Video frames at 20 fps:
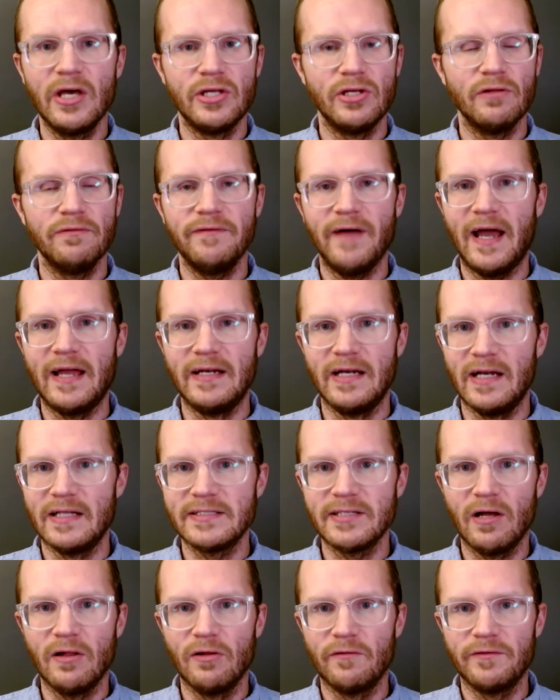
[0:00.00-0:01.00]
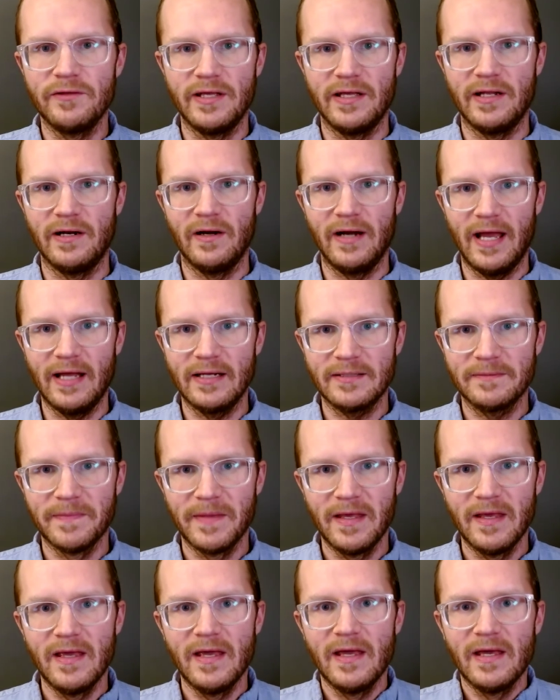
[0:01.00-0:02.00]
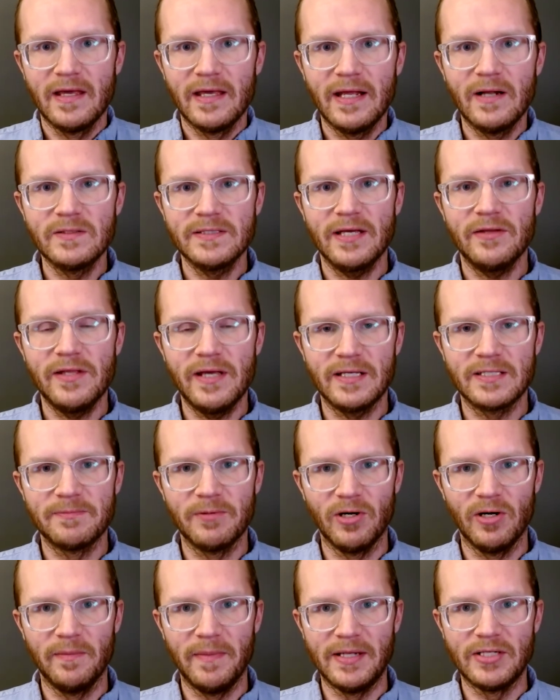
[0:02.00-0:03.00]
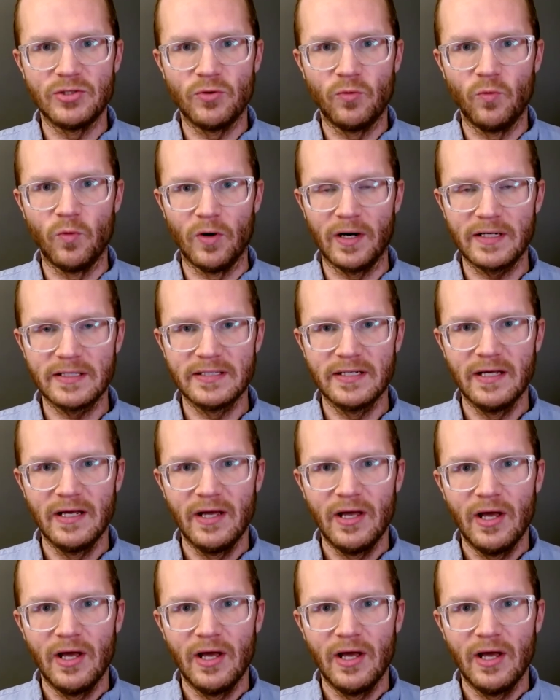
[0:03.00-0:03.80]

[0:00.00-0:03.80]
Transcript: You'll find it, it's all over the internet. Here's how the experiment worked.